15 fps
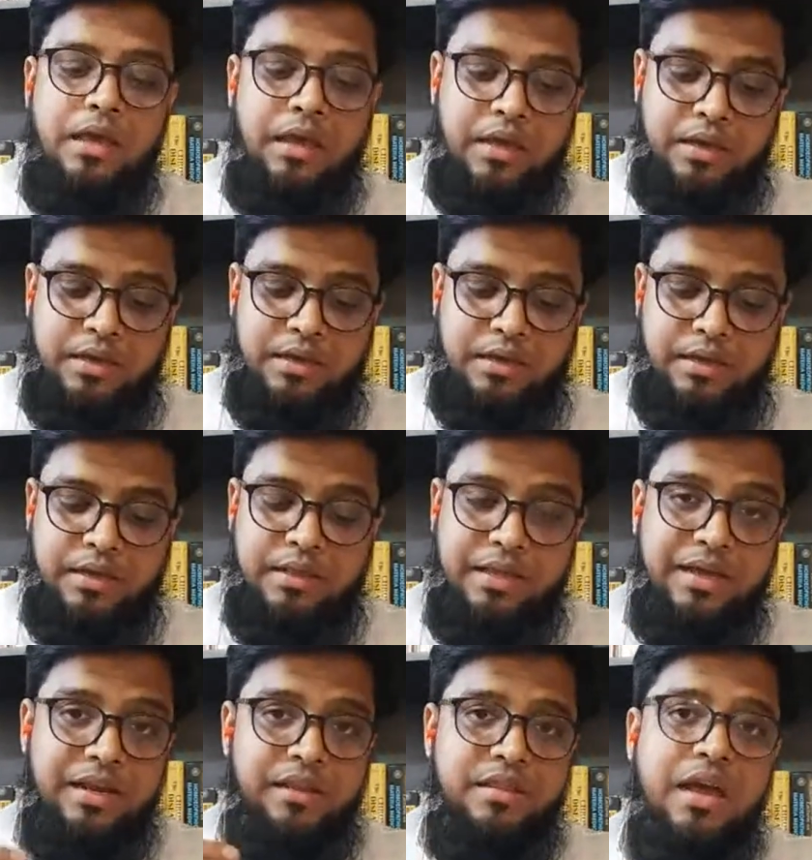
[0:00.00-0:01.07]

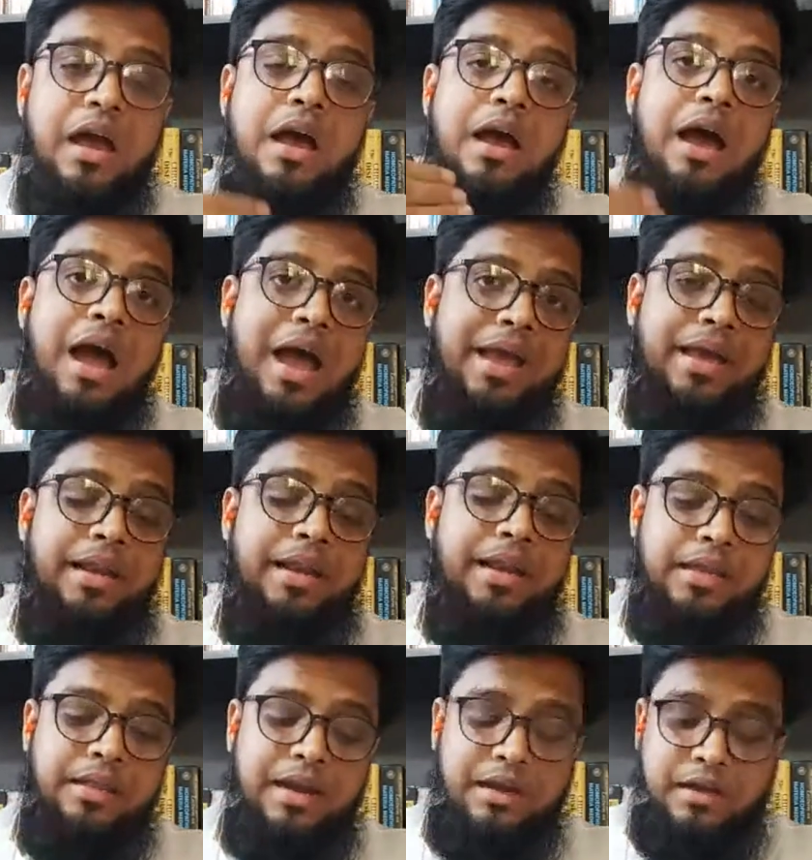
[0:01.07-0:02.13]
there is a
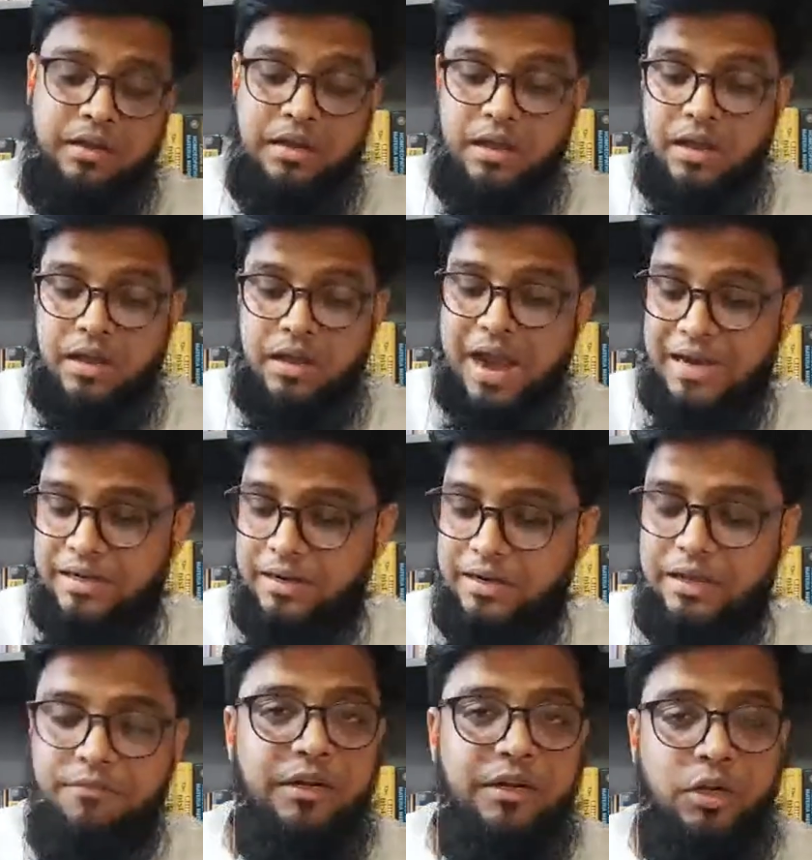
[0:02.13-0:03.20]
hierarchy that at
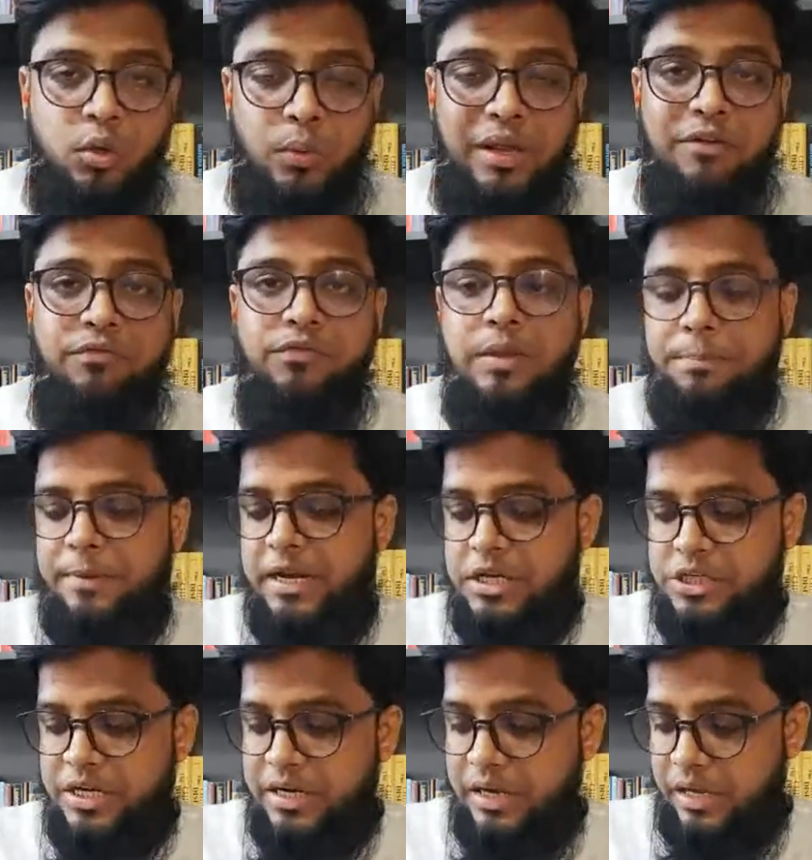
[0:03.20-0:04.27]
level 12 the
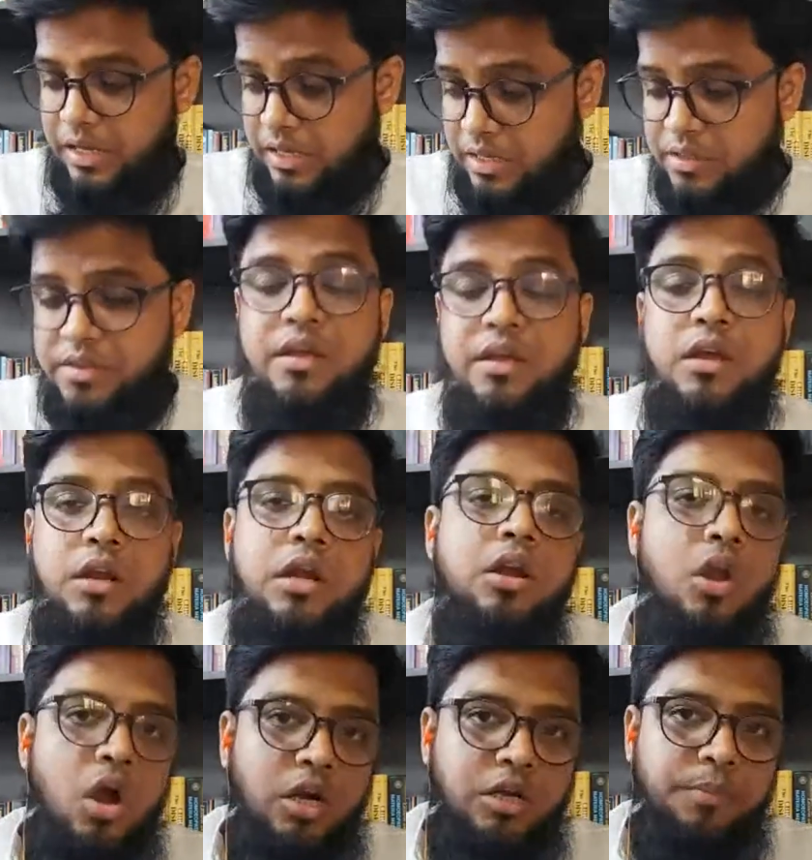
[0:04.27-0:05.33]
patient is not